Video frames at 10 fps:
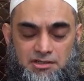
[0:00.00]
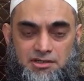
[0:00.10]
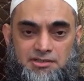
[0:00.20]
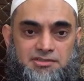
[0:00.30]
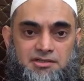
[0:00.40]

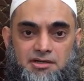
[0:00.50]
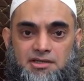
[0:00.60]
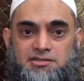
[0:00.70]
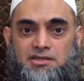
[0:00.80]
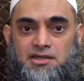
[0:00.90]
zikr
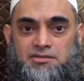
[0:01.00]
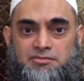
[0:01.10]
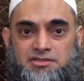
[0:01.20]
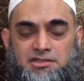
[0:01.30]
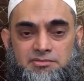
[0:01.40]
as
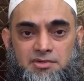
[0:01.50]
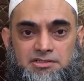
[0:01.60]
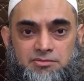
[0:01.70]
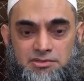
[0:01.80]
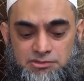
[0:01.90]
much as
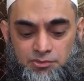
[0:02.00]
possible.